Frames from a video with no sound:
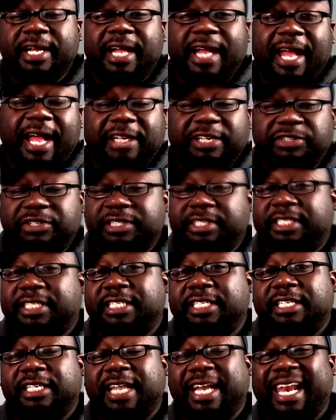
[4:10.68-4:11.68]
As you can see,
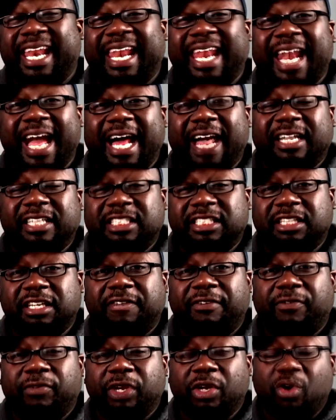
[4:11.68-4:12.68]
there's not a lot of
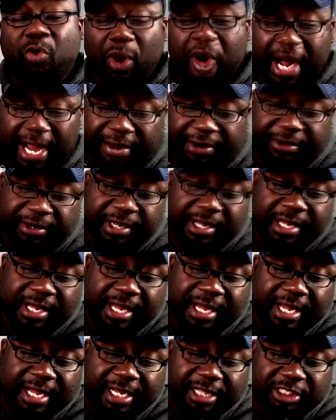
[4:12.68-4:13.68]
stuff required.
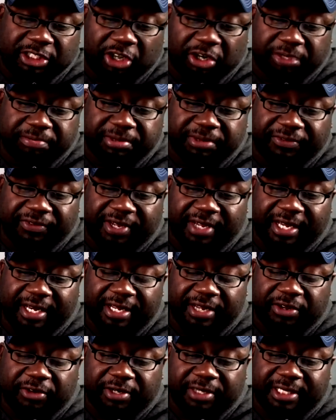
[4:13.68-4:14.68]
In terms of
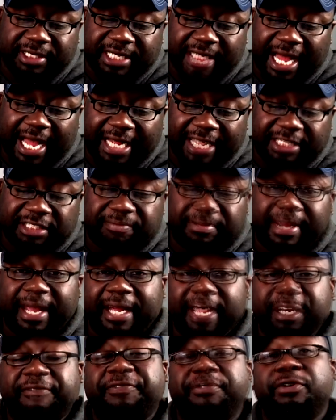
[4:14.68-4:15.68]
getting your designs
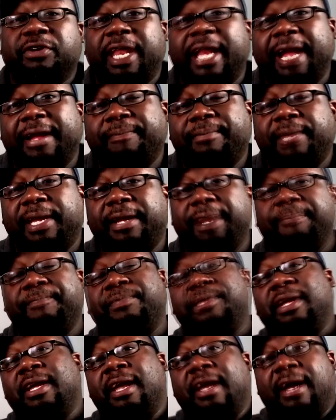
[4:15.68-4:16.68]
made, if you're like me,
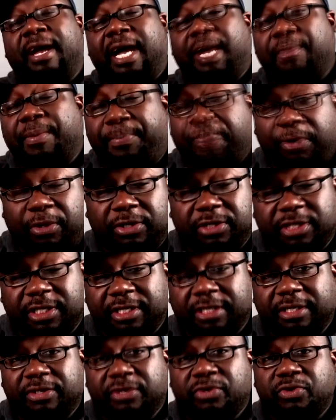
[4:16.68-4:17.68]
I'm a
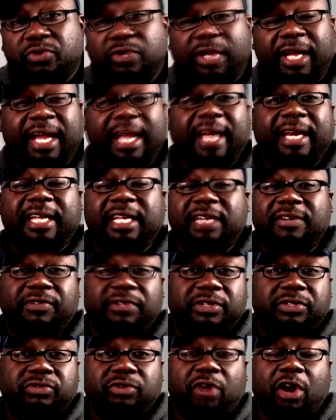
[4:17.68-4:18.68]
person who can't
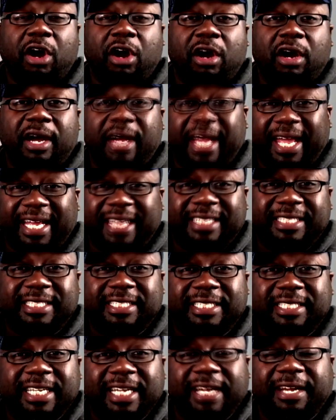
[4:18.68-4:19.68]
even draw a
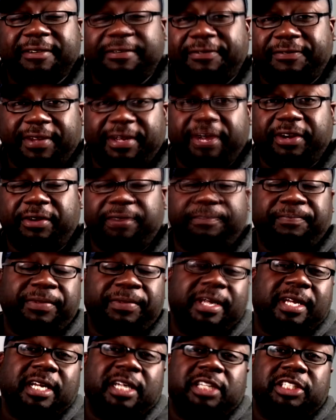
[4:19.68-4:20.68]
stick figure.
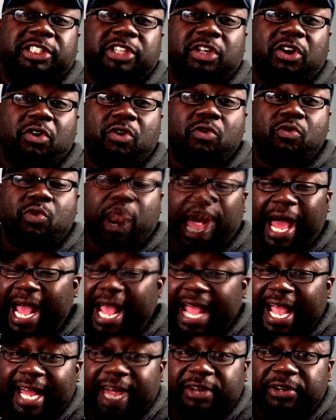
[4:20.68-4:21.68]
So what I
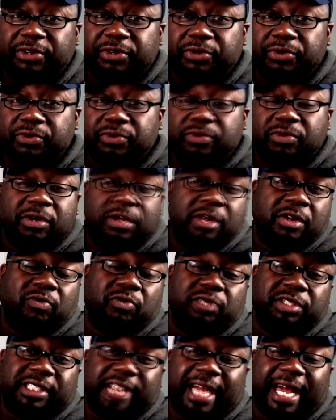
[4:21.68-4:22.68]
had to do
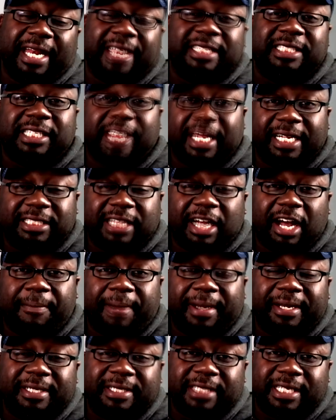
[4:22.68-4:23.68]
was kind of sketch out
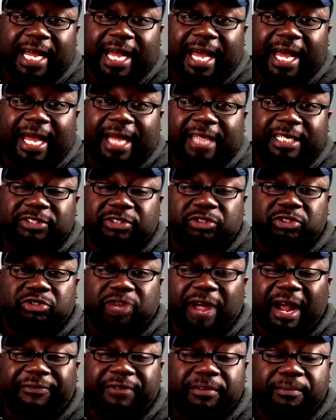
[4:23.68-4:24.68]
my designs or
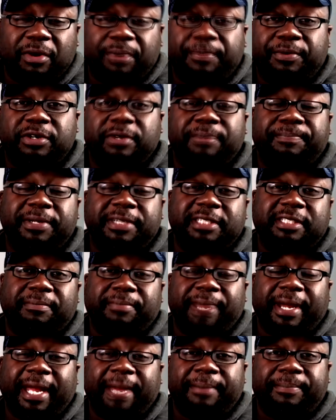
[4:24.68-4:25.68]
draft them up on a piece of
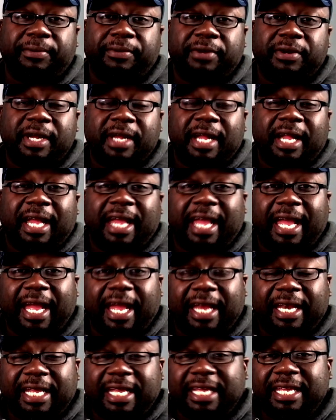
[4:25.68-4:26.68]
paper
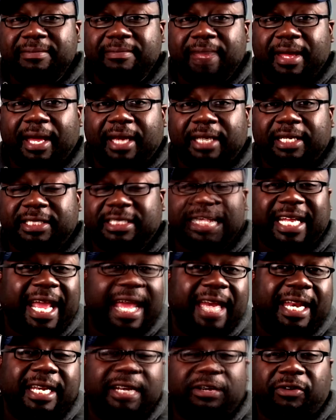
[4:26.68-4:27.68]
and email it,
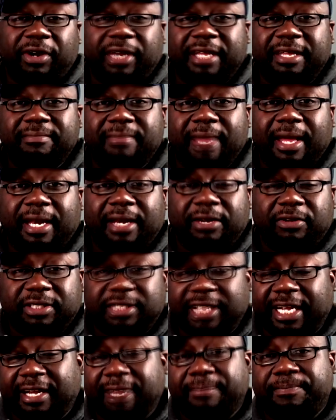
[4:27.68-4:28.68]
scan it or email it, or
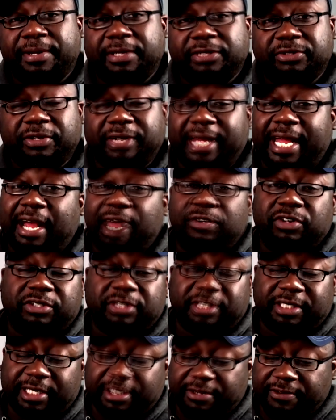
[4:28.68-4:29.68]
take a picture now with your
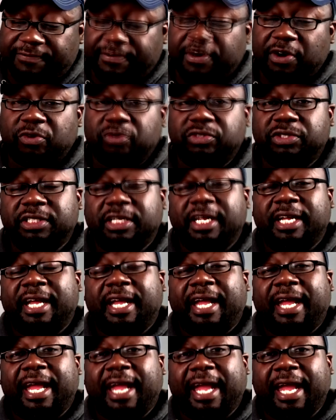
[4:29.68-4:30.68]
cell phones
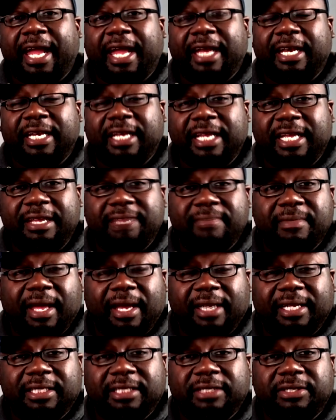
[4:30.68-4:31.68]
and
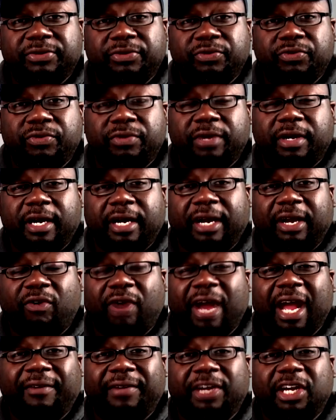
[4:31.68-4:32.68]
email it to a
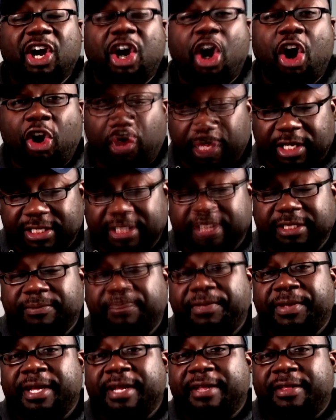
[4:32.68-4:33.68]
graphic artist.
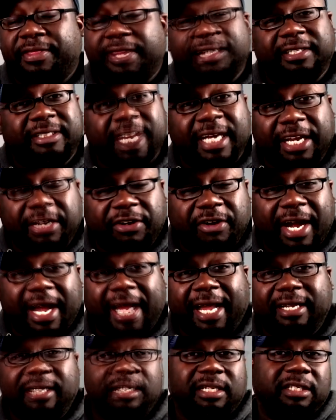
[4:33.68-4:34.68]
They'll take your
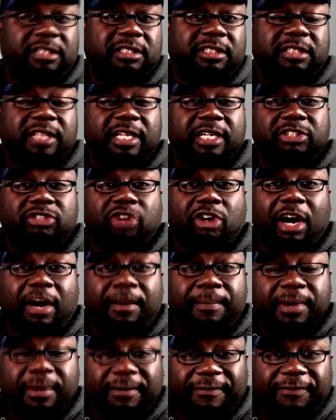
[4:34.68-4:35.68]
ideas, they'll draw
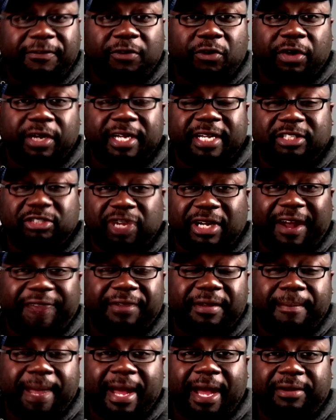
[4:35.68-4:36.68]
them up for you and draft
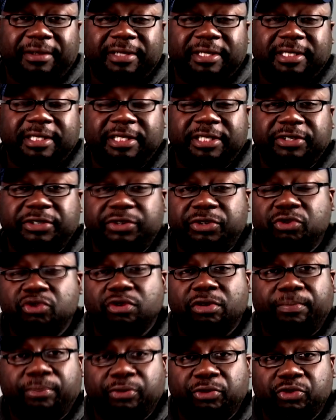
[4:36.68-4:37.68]
them out until you
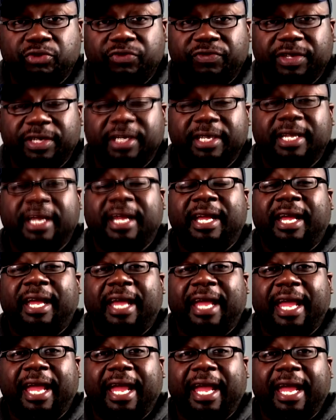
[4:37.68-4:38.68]
approve it.
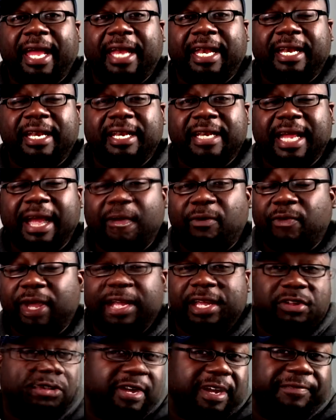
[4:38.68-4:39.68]
And that way
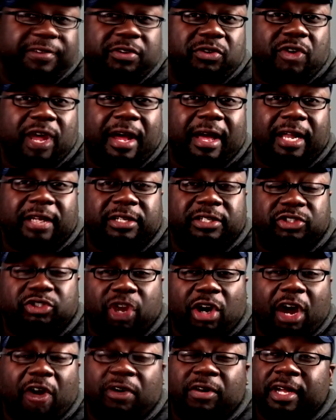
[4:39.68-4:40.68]
you don't have to know how to
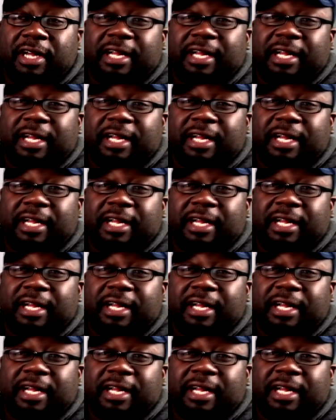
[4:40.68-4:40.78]
draw.